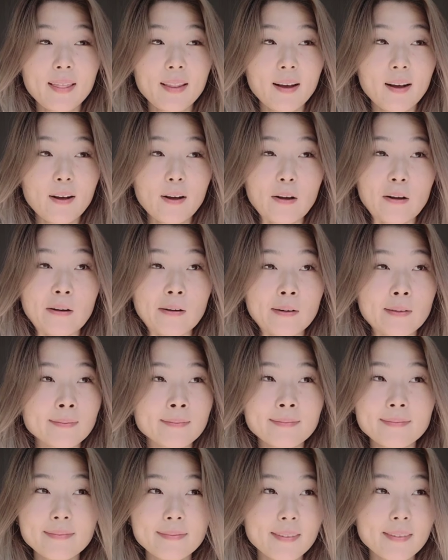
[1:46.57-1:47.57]

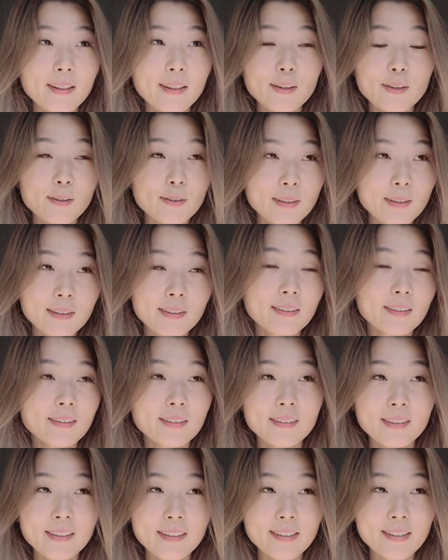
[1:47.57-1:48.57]
Um, you can
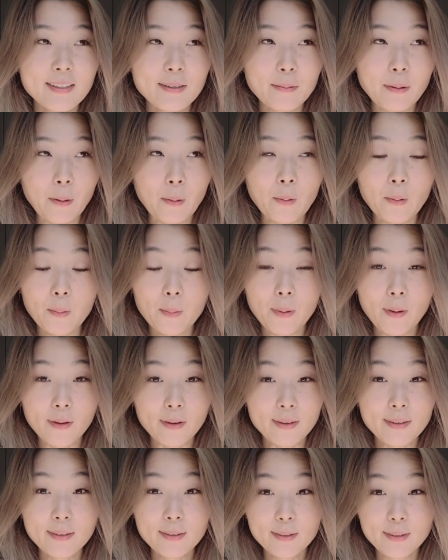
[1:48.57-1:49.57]
literally see my whole
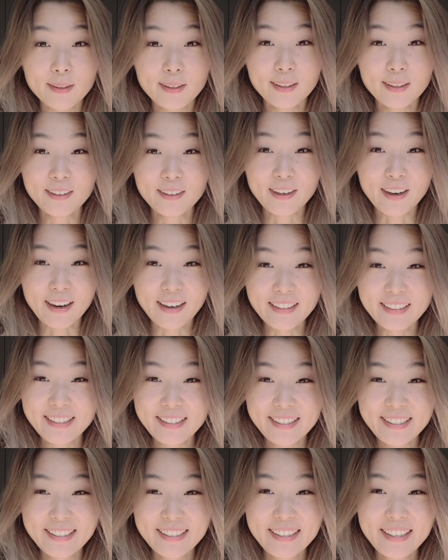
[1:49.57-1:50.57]
body through the
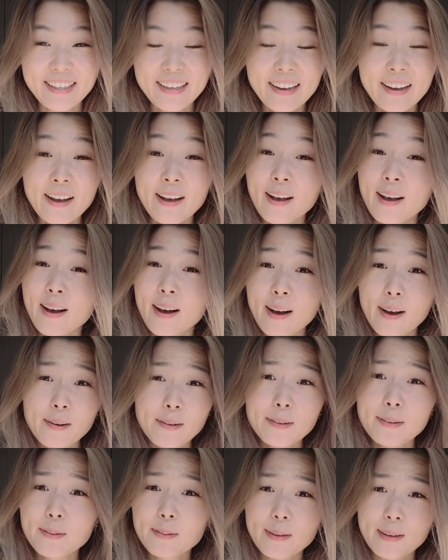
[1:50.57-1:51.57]
dress. I
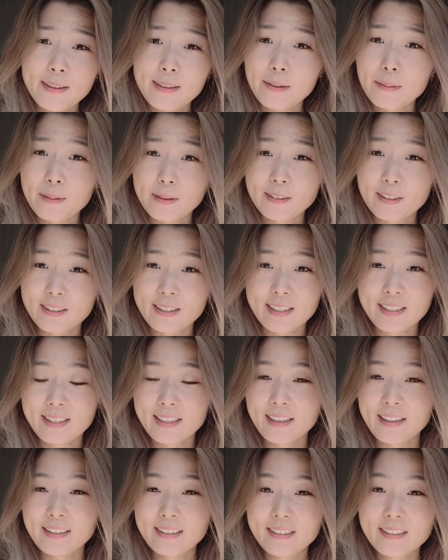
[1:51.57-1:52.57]
don't know why they make dresses
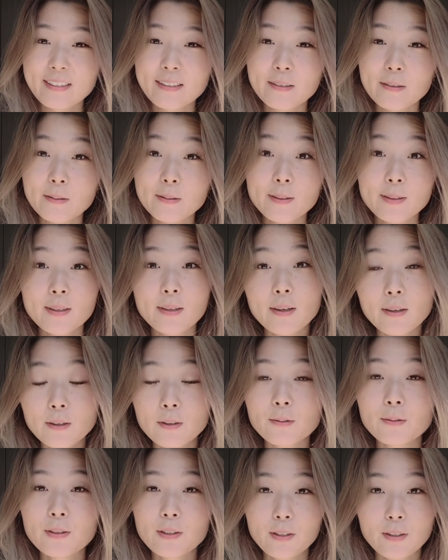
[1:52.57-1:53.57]
like this, so I was
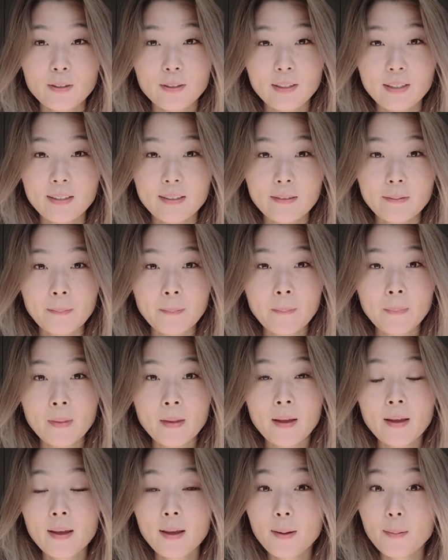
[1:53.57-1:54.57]
gonna return it,
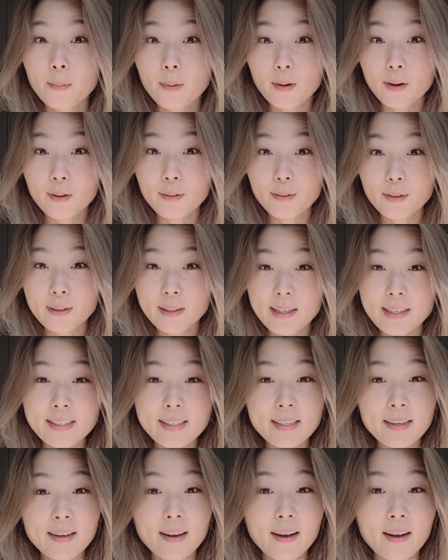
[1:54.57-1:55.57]
but I
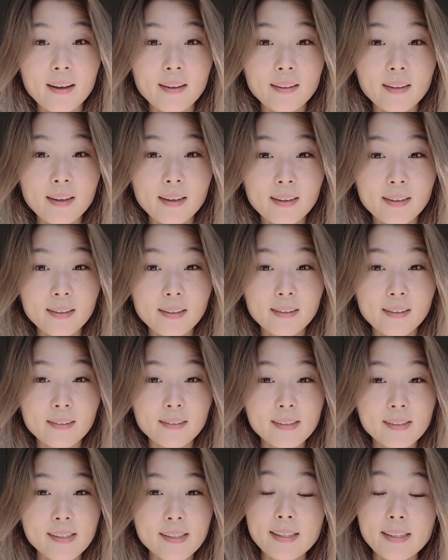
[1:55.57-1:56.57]
realized I had like
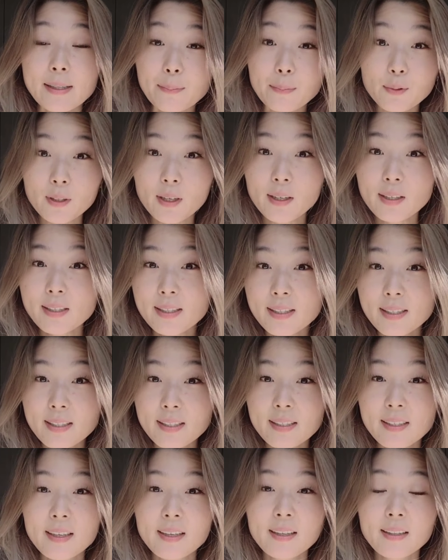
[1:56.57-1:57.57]
a slip
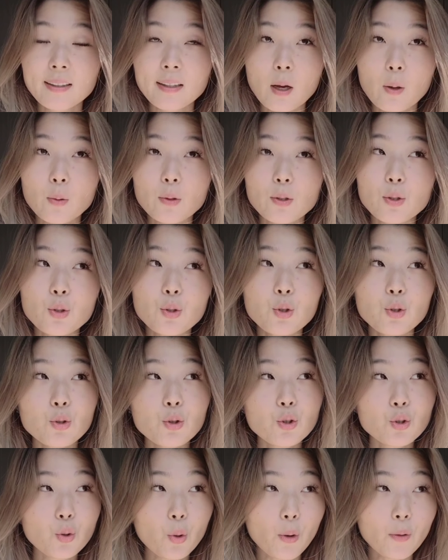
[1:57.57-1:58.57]
dress that was too
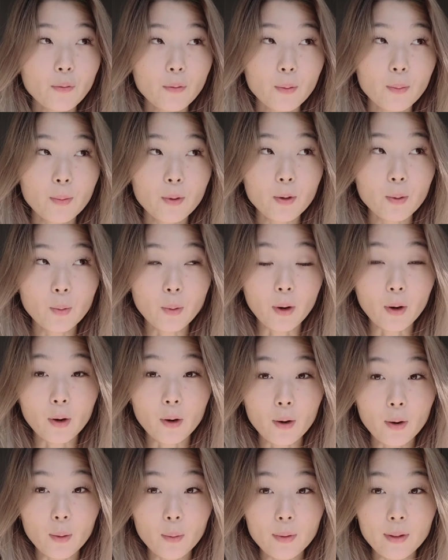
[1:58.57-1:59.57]
short for me to
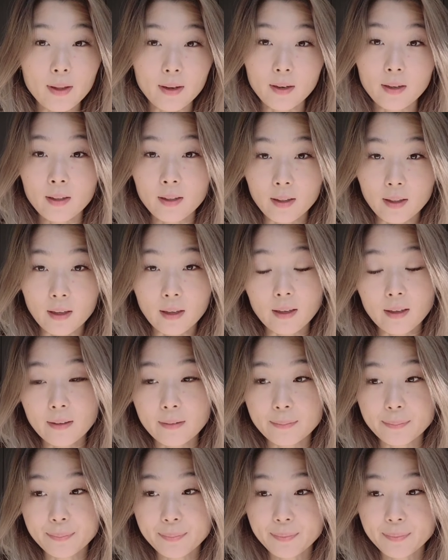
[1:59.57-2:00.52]
wear with anything.